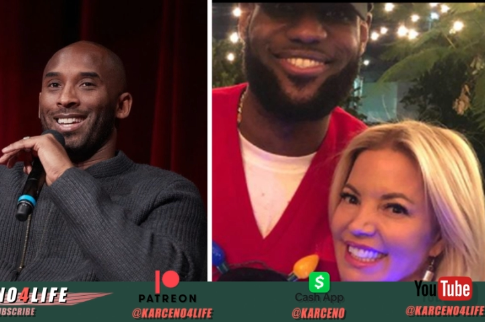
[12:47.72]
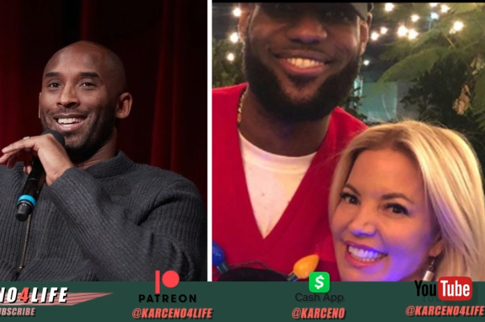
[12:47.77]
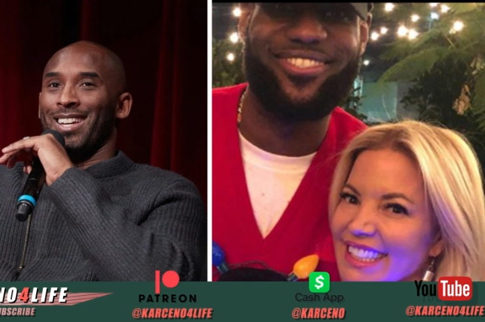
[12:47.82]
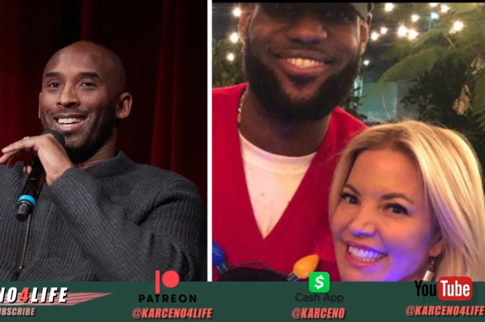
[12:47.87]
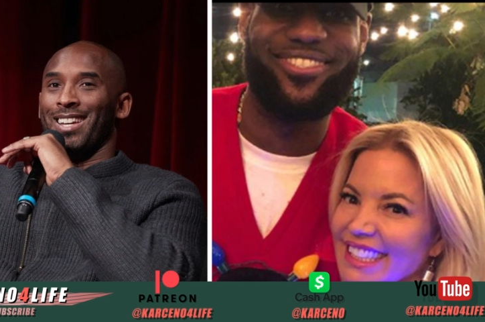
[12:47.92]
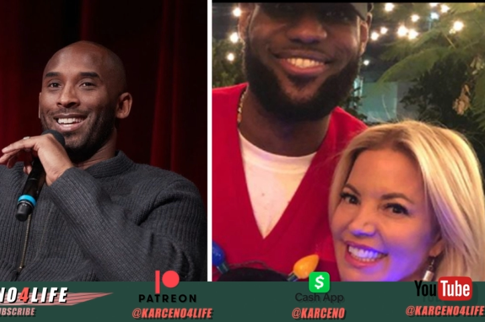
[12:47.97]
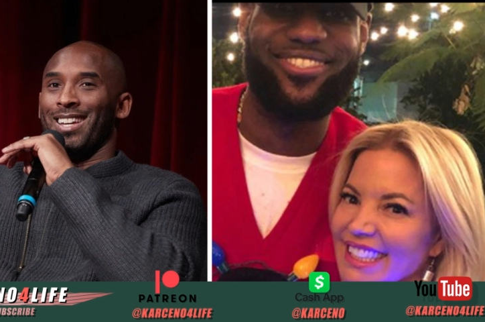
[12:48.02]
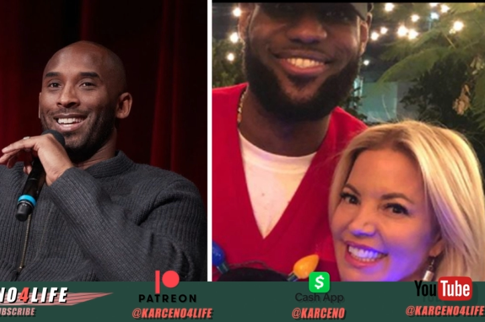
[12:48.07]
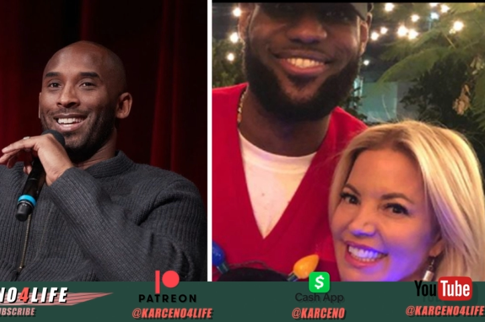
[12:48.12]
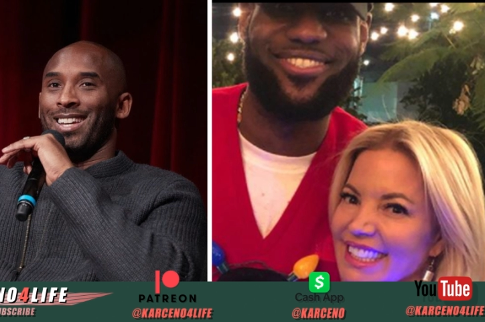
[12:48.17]

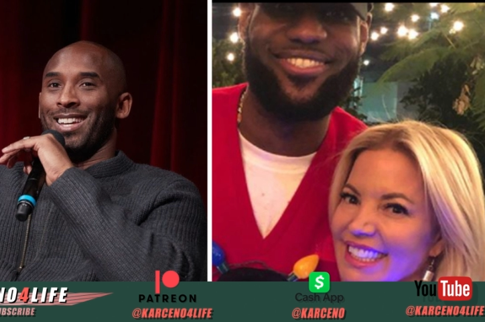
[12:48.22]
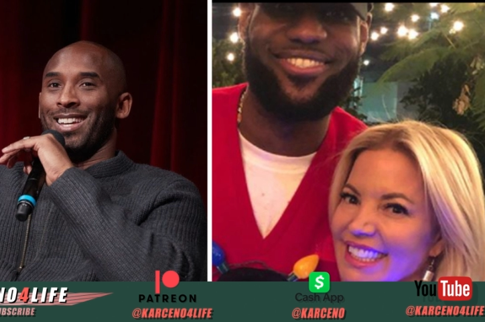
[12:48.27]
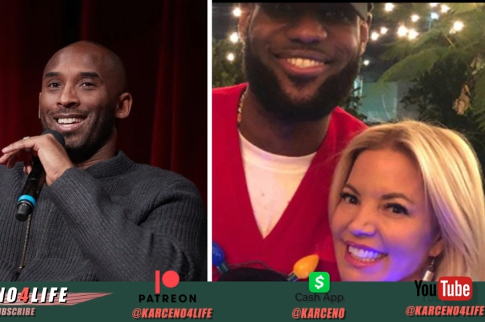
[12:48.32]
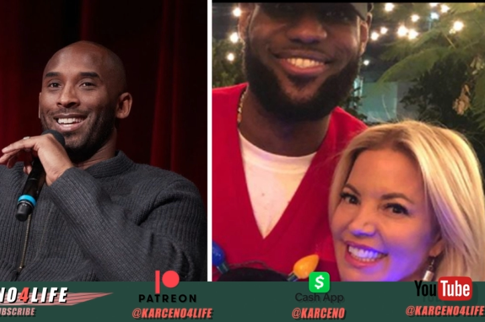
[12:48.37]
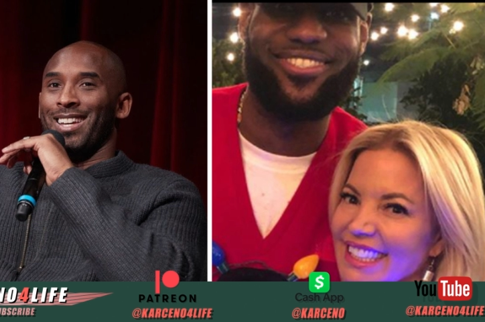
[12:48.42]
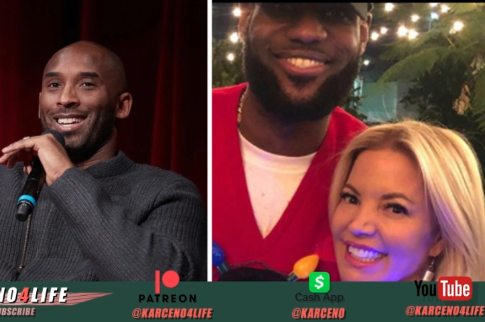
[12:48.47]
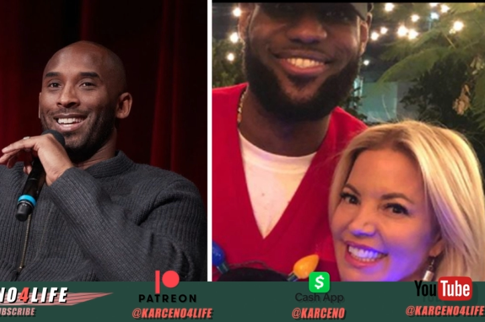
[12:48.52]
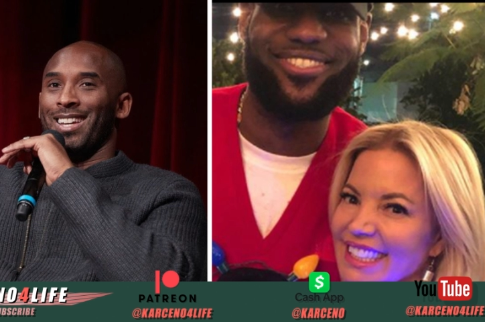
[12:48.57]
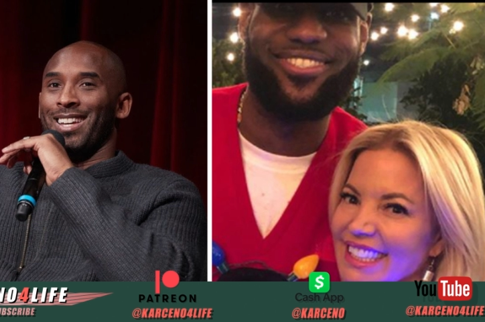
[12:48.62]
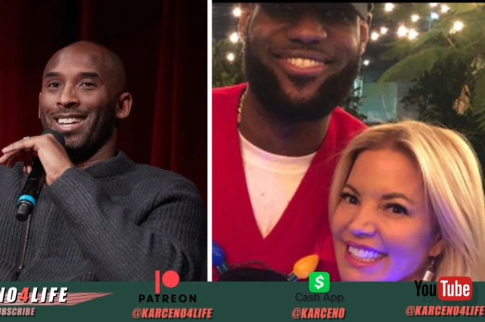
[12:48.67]

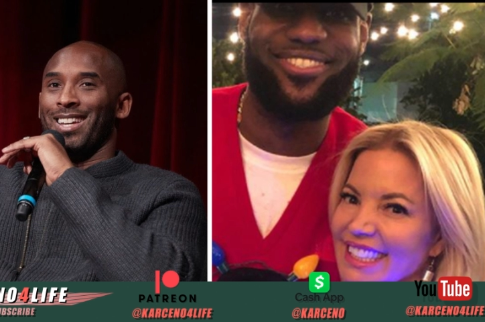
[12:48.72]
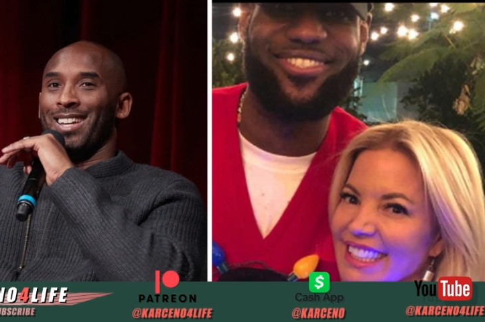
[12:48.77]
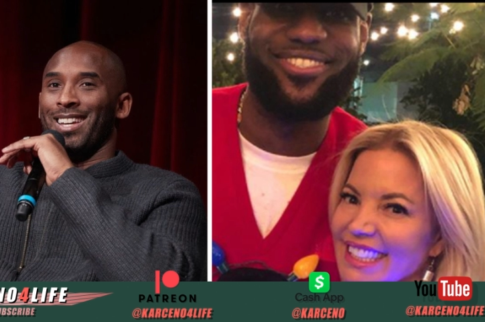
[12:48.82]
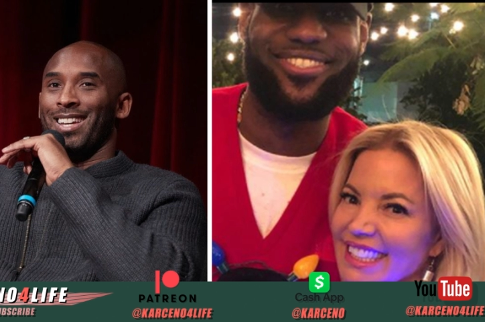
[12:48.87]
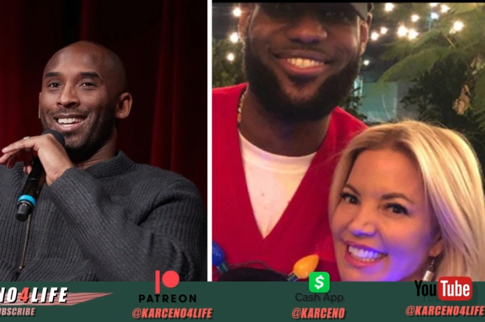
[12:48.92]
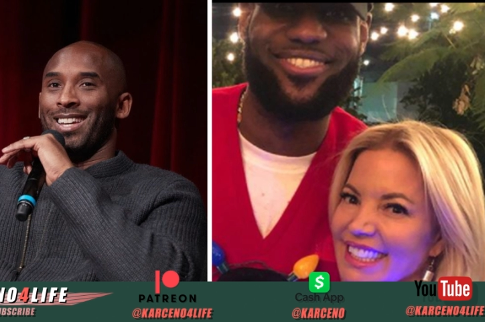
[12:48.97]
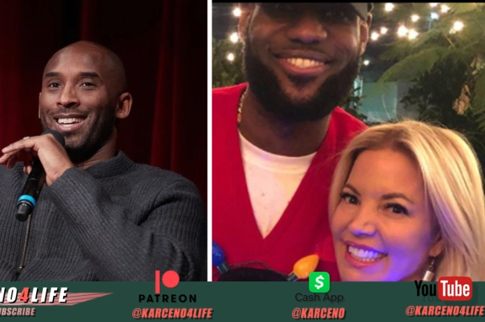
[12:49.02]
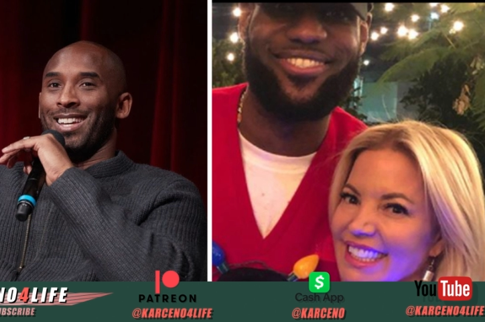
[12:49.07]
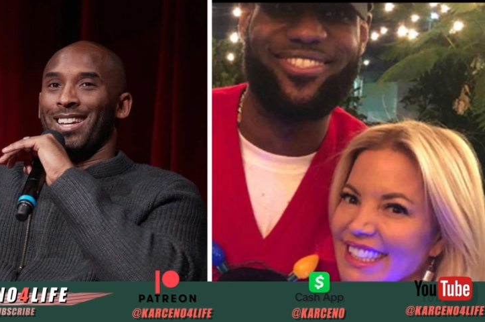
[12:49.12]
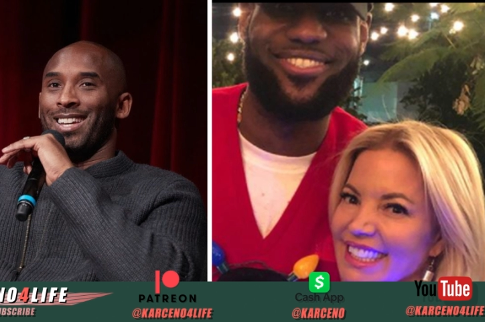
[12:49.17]

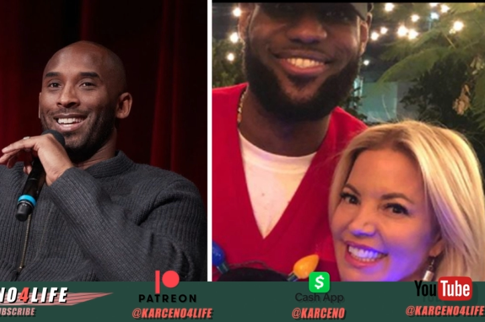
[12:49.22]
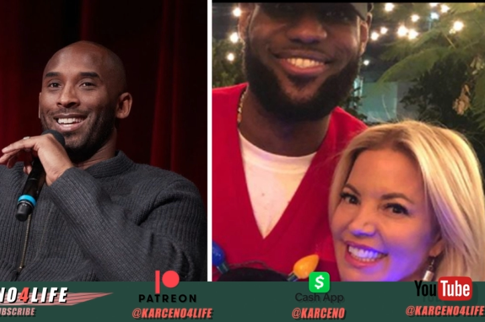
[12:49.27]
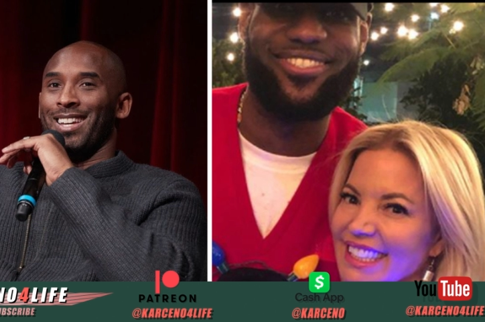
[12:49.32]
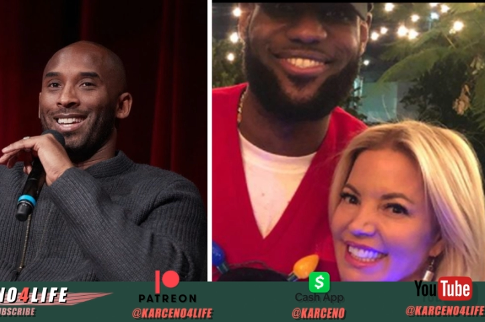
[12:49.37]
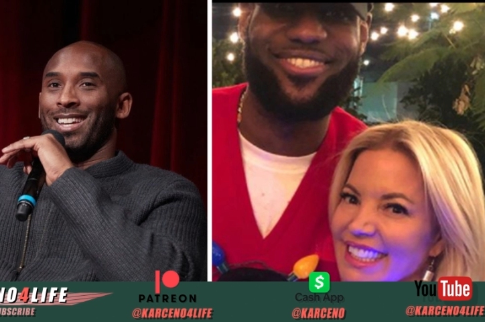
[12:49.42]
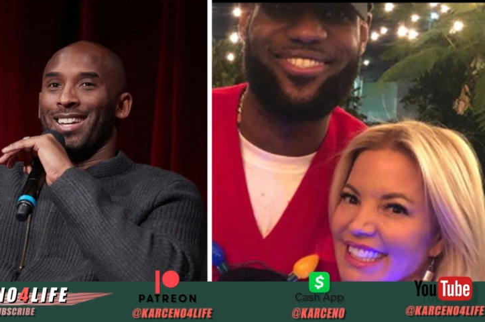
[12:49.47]
[no speech]